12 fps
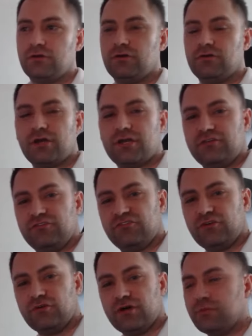Okay,
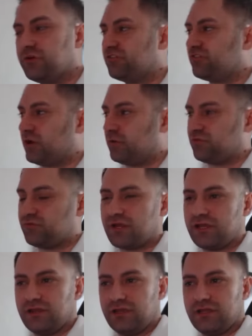so I'm going to start with
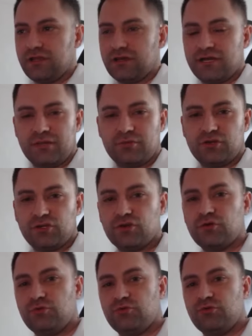Reddit, and I am going to
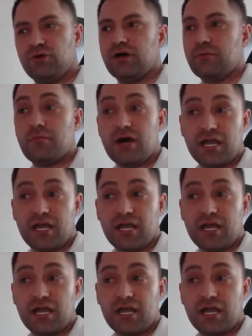go through uh, my